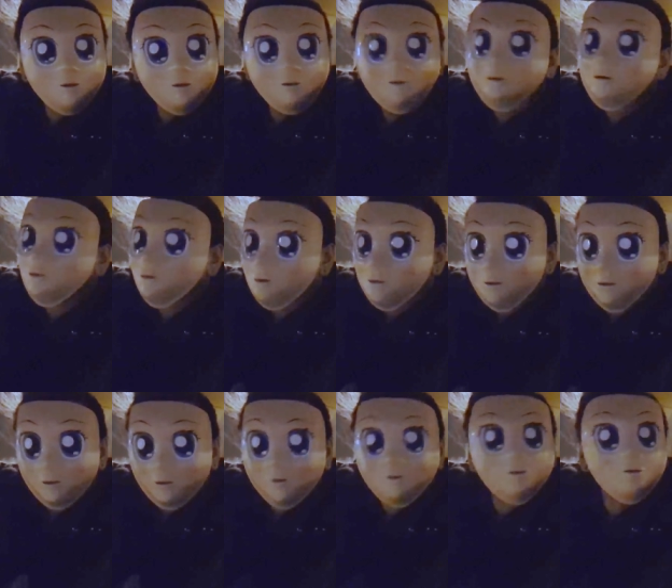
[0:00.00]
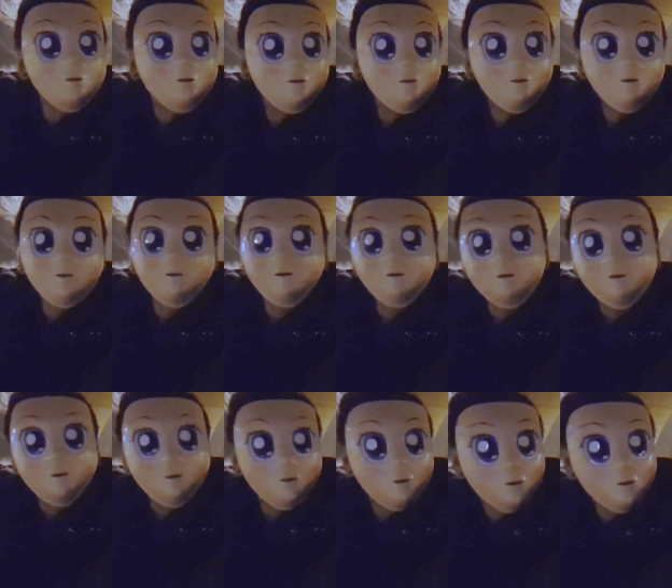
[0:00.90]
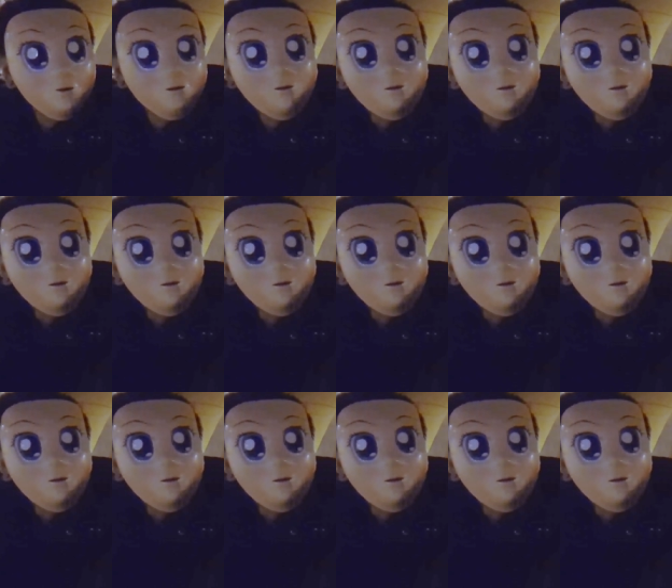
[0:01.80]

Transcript: to listen to a full hour to a full two